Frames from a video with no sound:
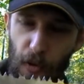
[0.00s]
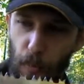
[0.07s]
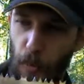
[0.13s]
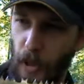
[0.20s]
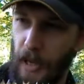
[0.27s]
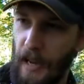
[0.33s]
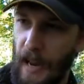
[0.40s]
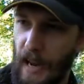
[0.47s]
are a
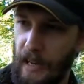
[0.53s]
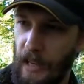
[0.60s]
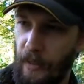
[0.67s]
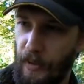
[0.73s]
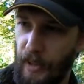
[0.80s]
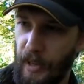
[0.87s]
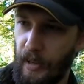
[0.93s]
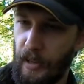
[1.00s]
pretty handy
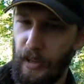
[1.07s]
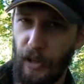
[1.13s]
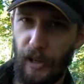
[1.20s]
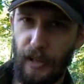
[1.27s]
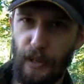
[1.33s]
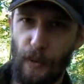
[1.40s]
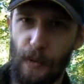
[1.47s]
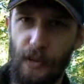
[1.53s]
thing, and you
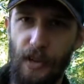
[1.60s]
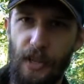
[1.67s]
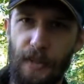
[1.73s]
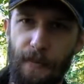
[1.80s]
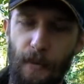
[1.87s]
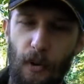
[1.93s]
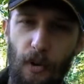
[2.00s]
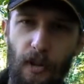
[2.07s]
can use these
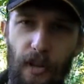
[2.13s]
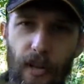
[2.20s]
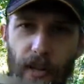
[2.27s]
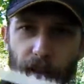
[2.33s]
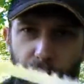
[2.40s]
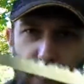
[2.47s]
for